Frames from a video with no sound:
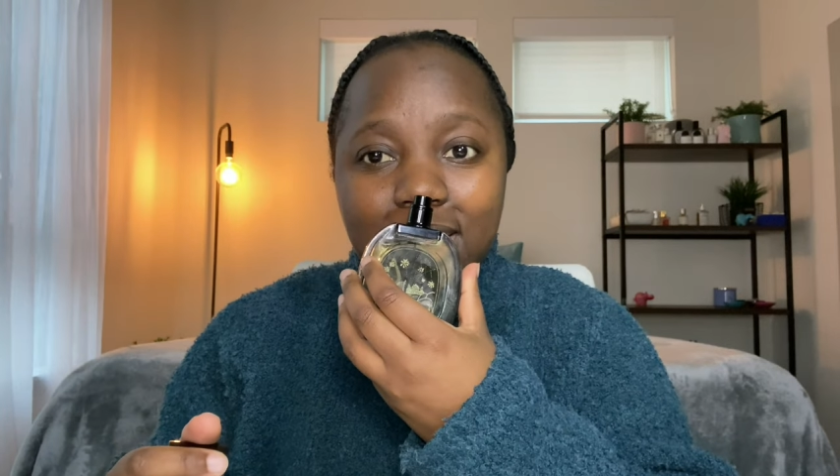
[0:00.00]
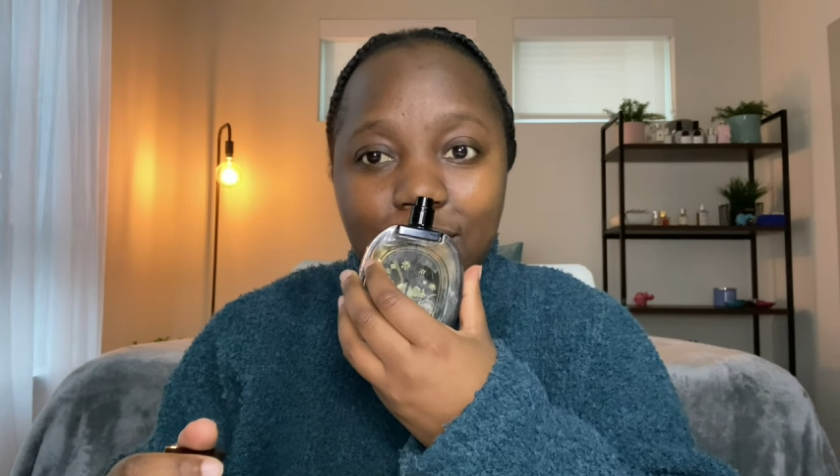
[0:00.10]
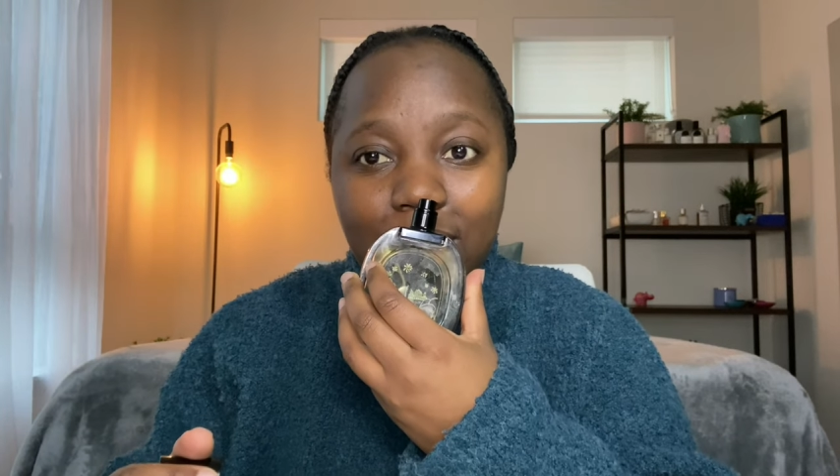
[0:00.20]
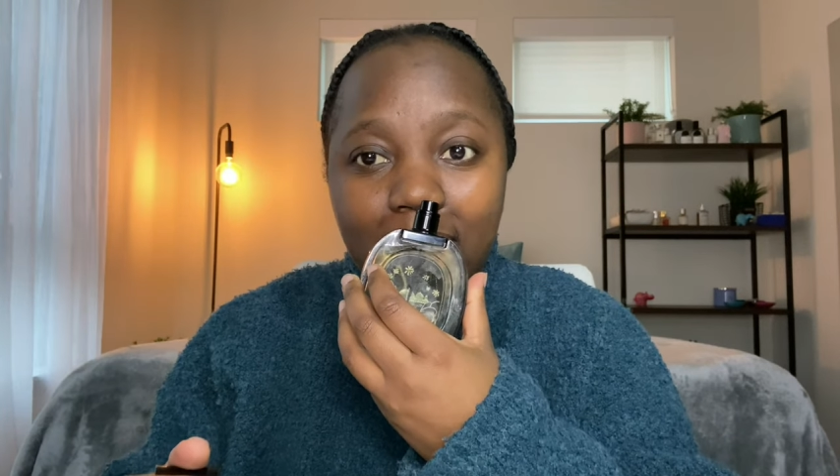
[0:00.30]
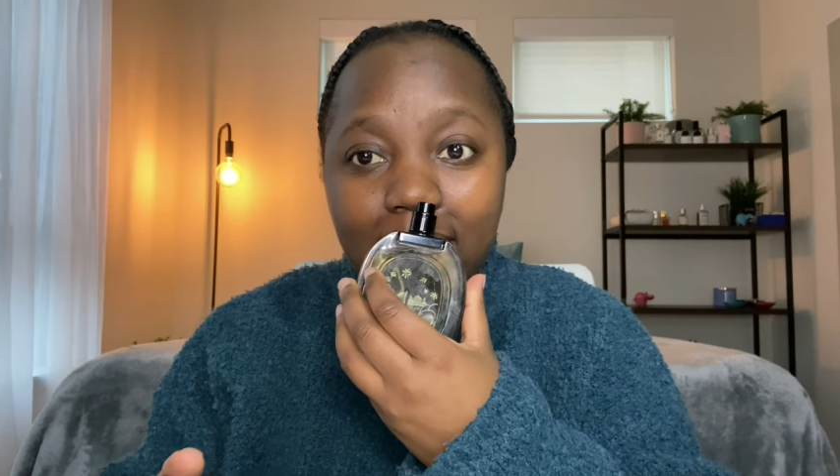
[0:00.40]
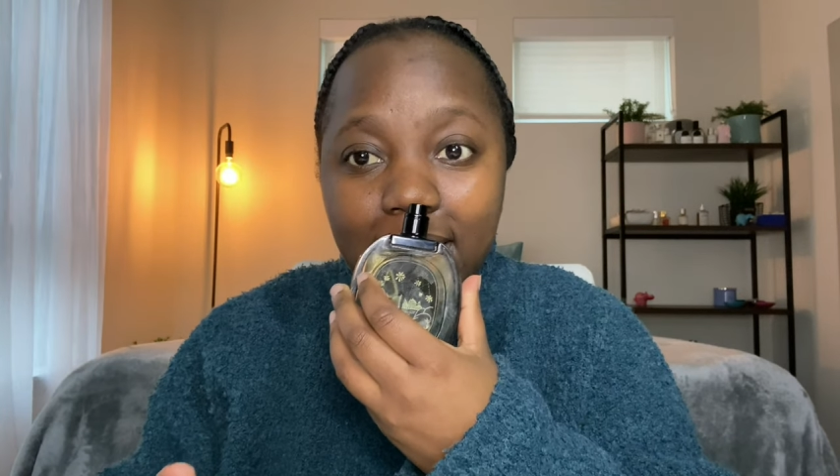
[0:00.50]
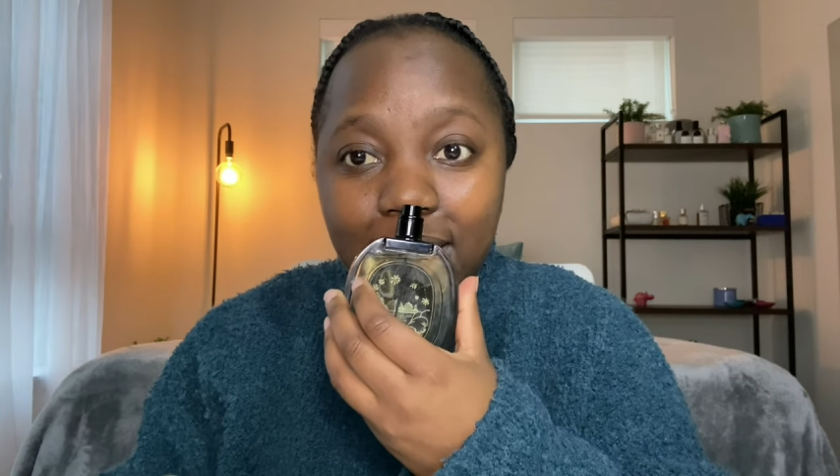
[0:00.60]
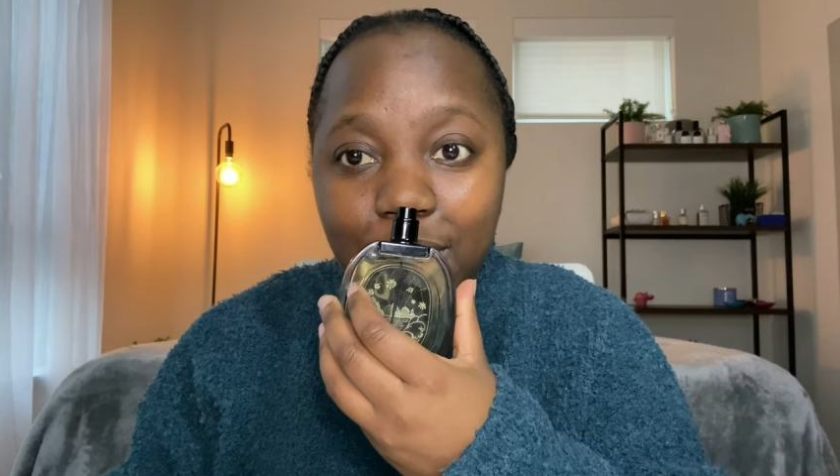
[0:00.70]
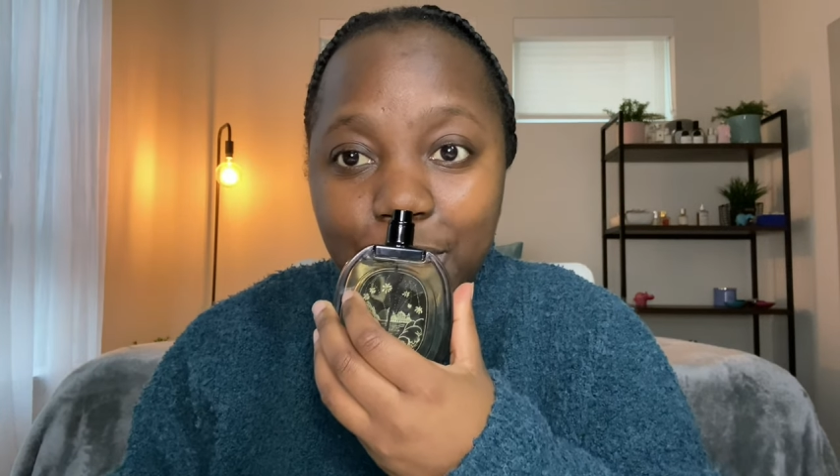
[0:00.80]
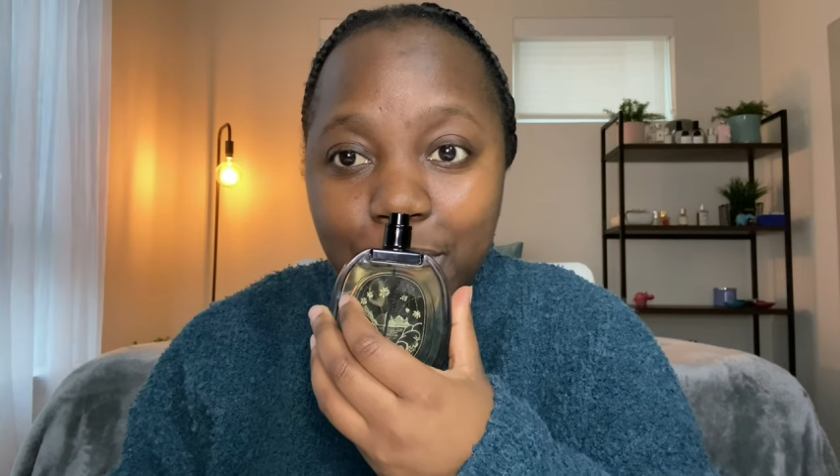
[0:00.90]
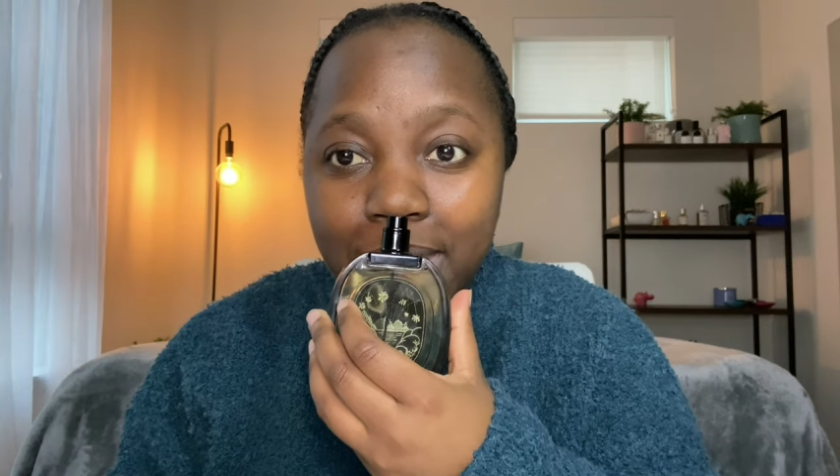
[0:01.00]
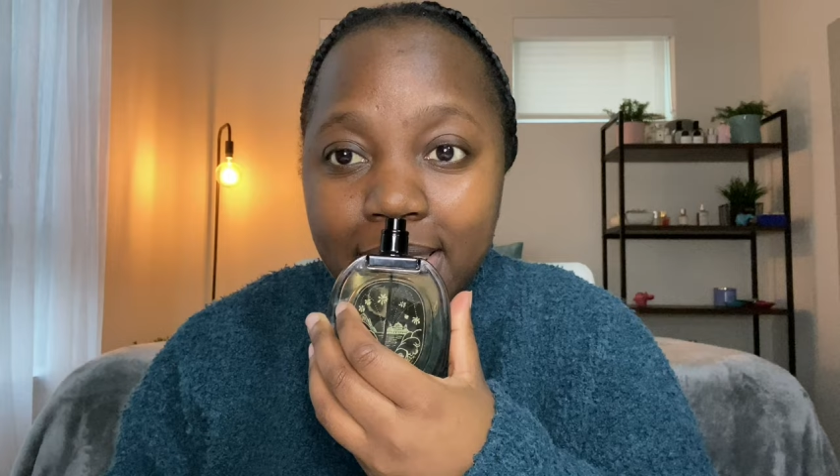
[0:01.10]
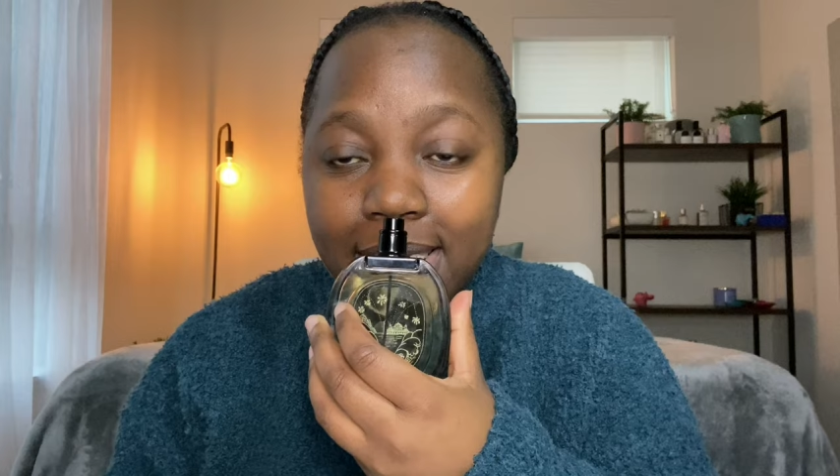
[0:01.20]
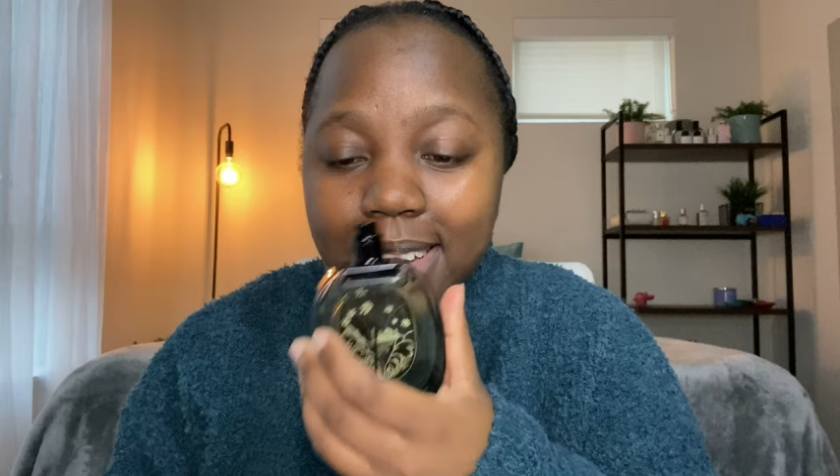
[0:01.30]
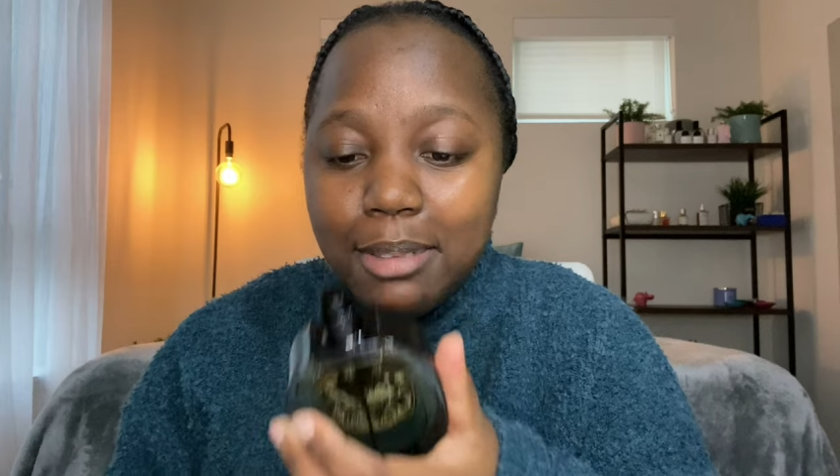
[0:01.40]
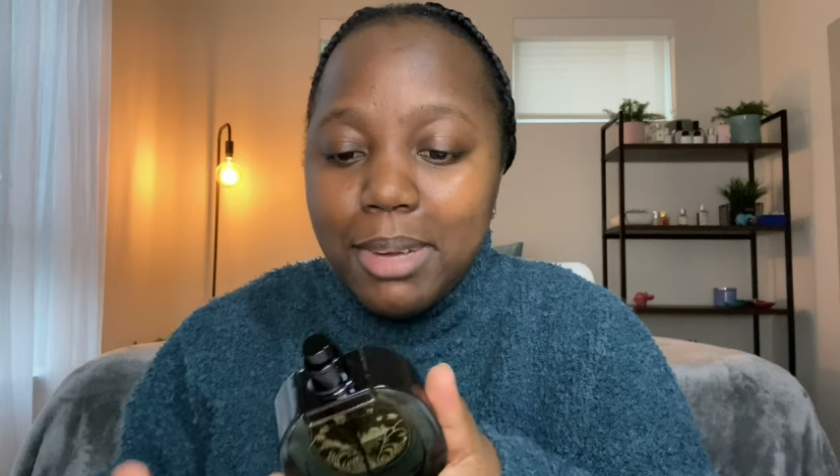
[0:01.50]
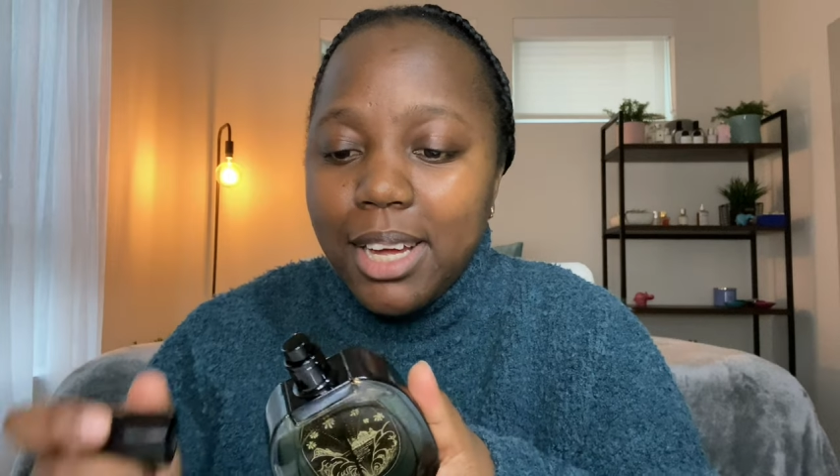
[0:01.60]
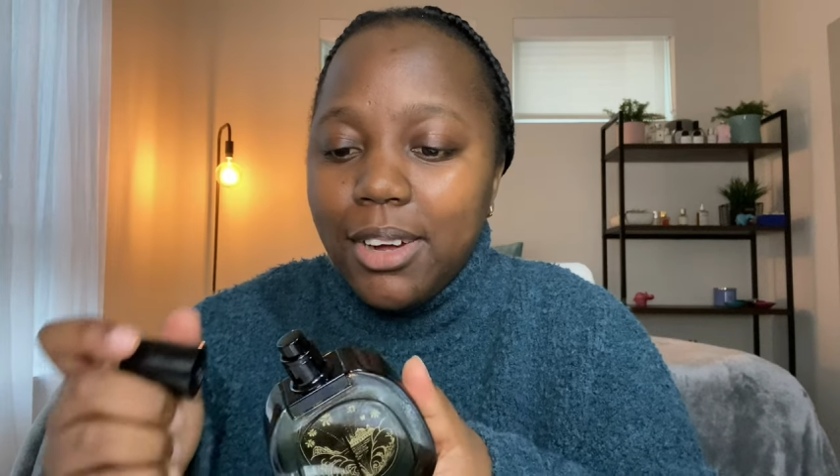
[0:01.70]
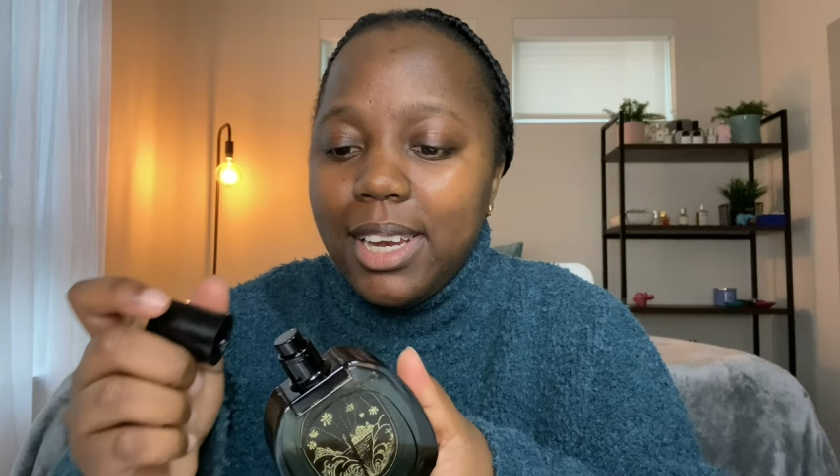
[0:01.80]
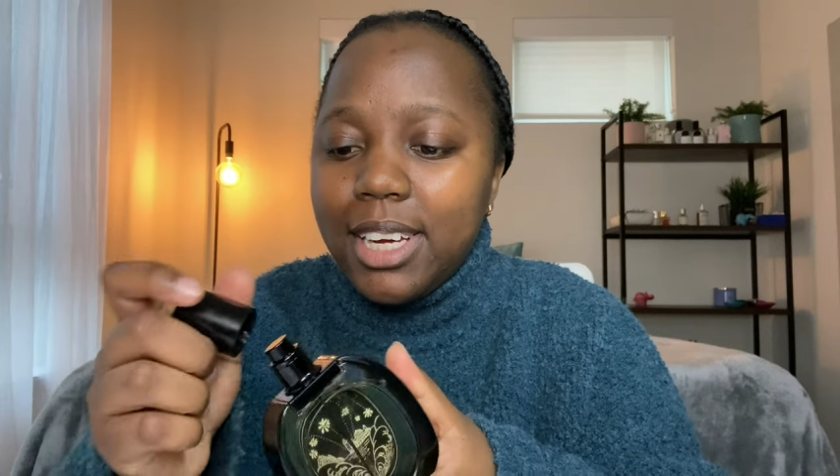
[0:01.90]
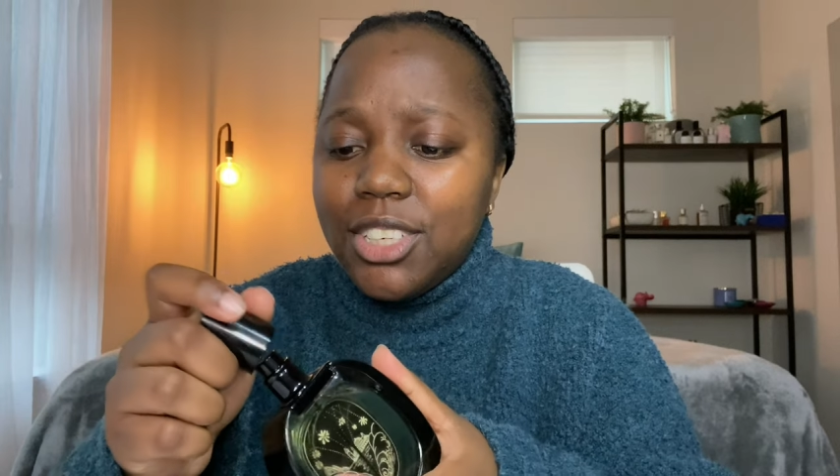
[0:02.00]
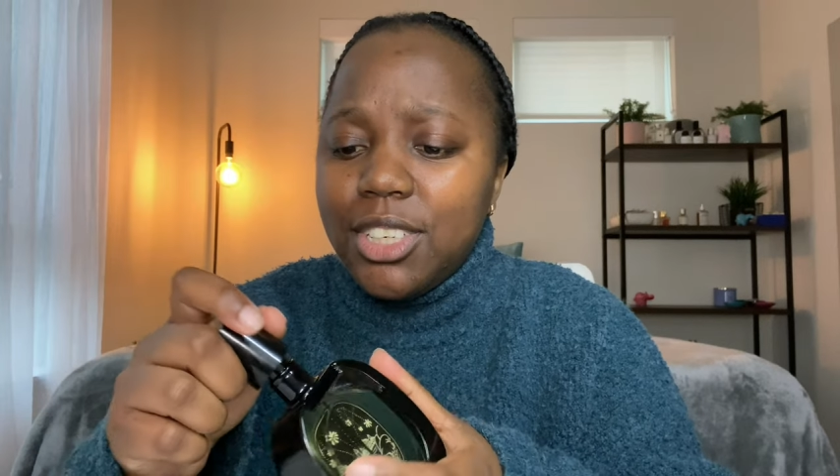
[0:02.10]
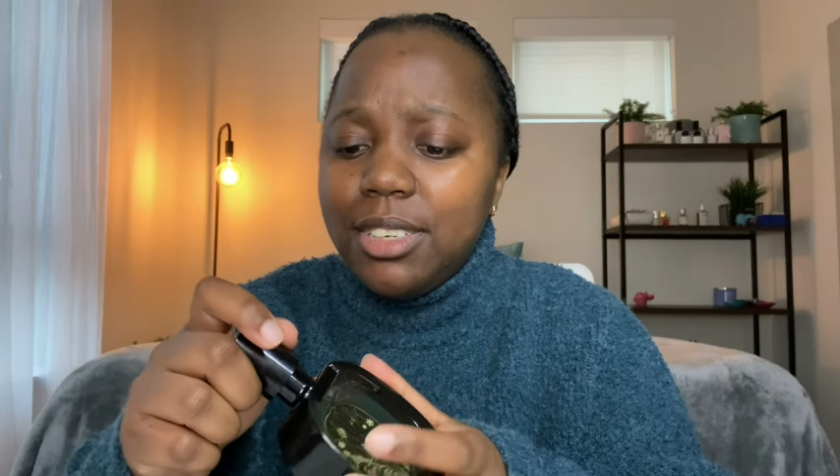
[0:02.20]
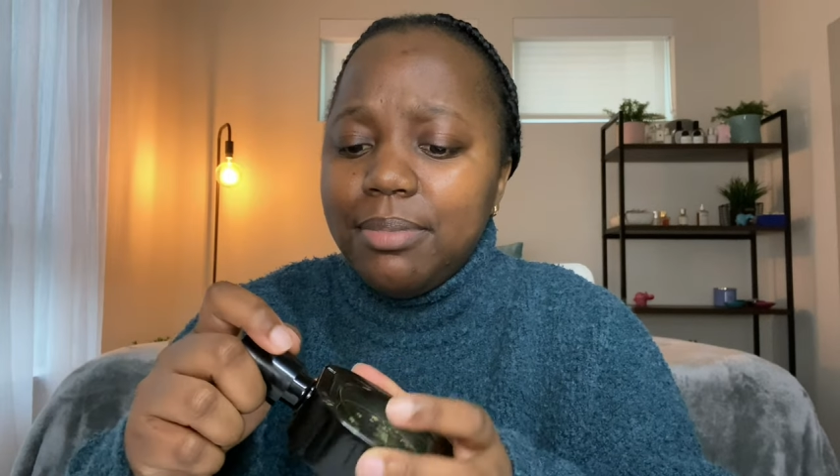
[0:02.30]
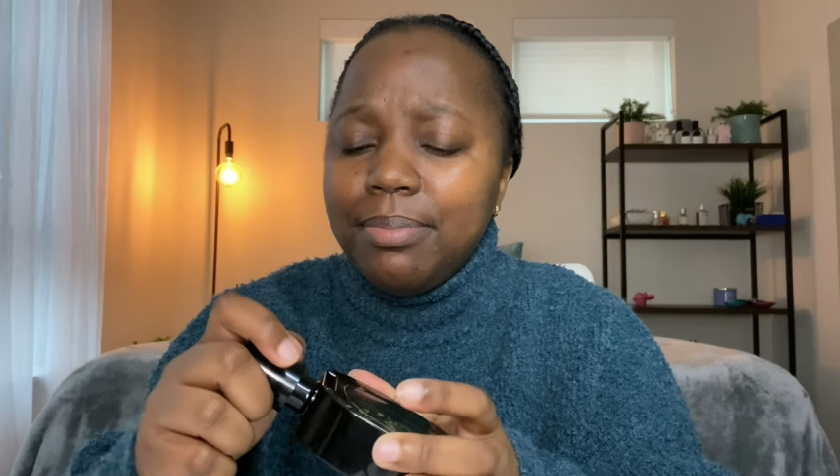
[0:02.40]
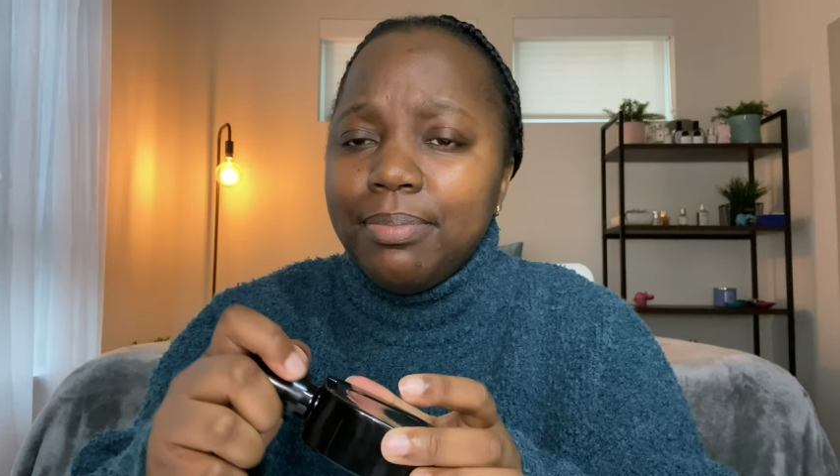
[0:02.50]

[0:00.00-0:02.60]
It's fairly new in my collection.